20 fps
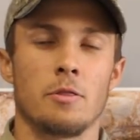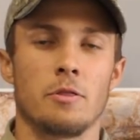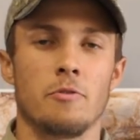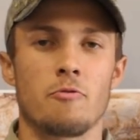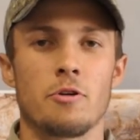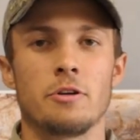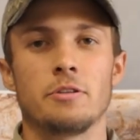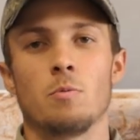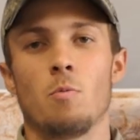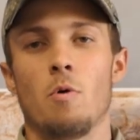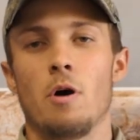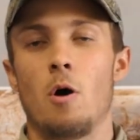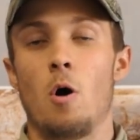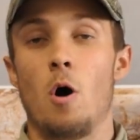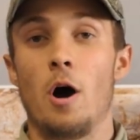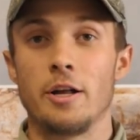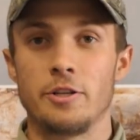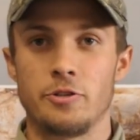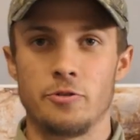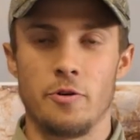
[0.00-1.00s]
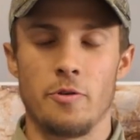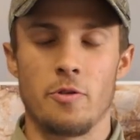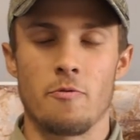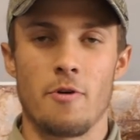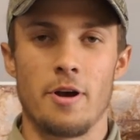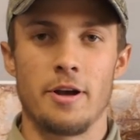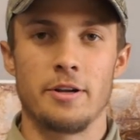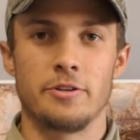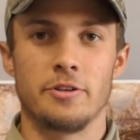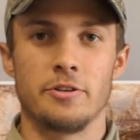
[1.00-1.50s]
the reason why I joined the
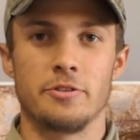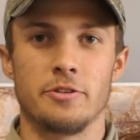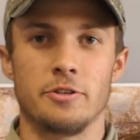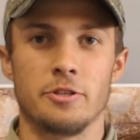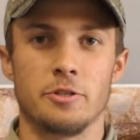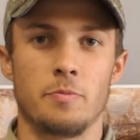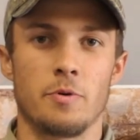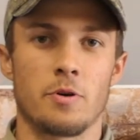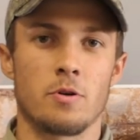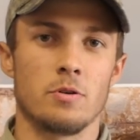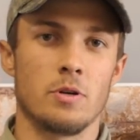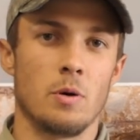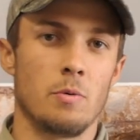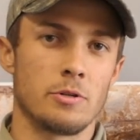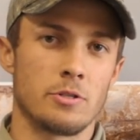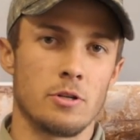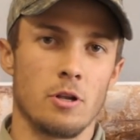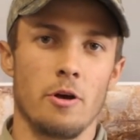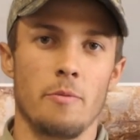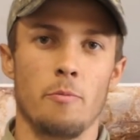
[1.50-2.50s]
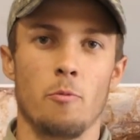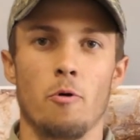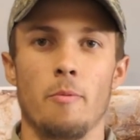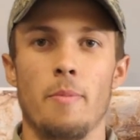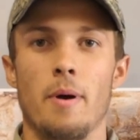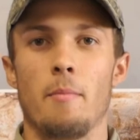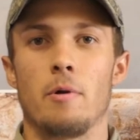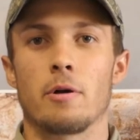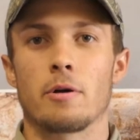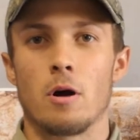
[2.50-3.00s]
Rangers is because I want to learn more
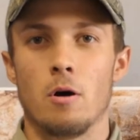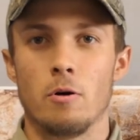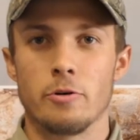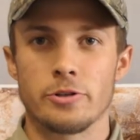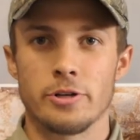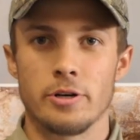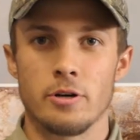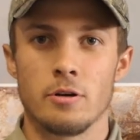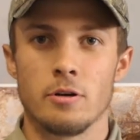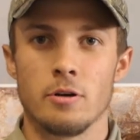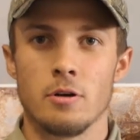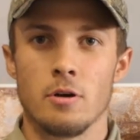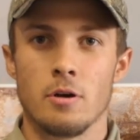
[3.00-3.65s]
about my culture,